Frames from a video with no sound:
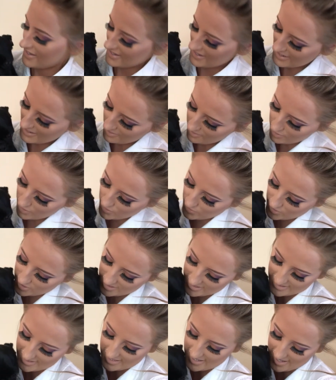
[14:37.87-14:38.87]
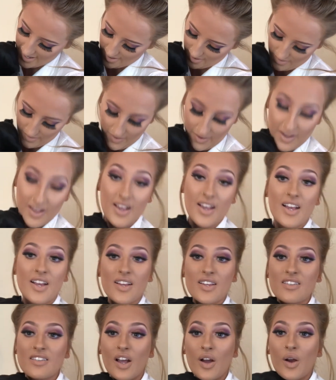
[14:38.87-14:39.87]
Hello, gorgeous girl.
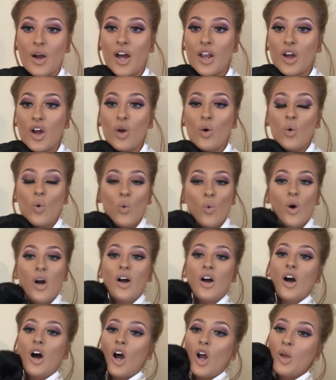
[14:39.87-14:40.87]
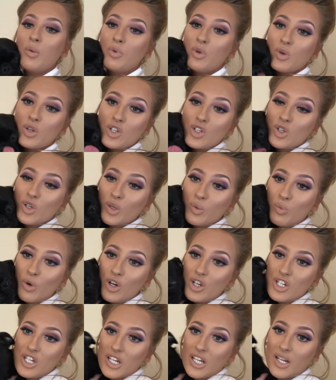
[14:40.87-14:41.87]
So, and I all hope you enjoy
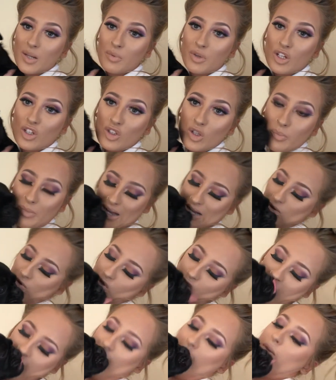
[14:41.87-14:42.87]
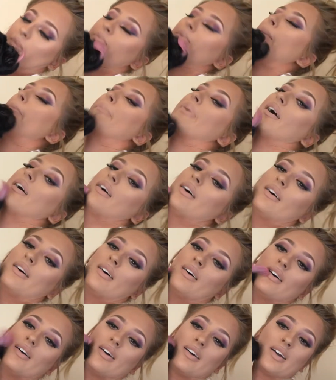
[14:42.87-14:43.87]
watching. I'm going to do my outro with my
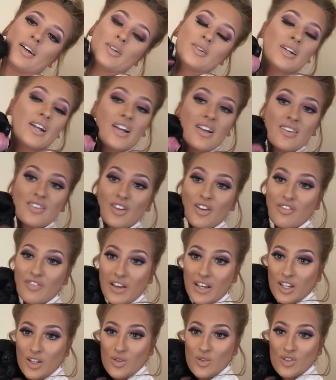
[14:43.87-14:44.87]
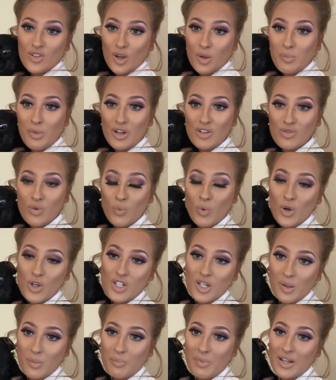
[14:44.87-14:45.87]
plug. So thank you so much for
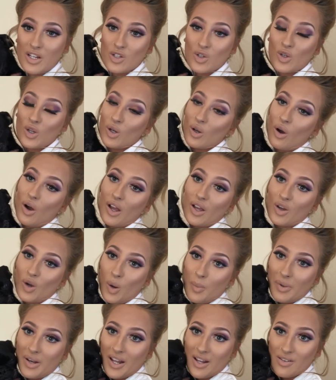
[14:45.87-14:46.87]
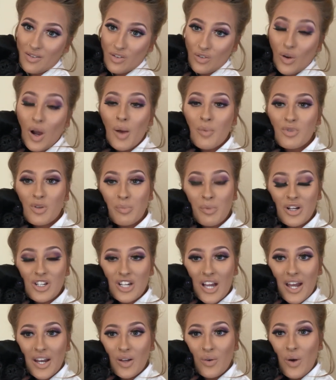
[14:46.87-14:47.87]
watching. Make sure you like, comment and subscribe to my
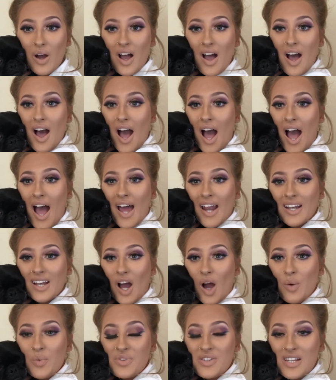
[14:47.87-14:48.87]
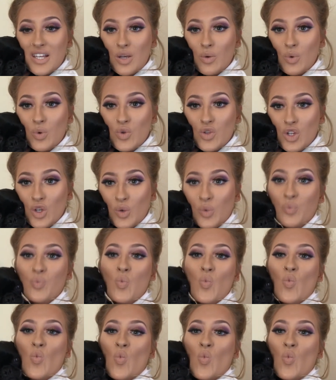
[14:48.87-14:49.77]
channel. And I'll see you all soon.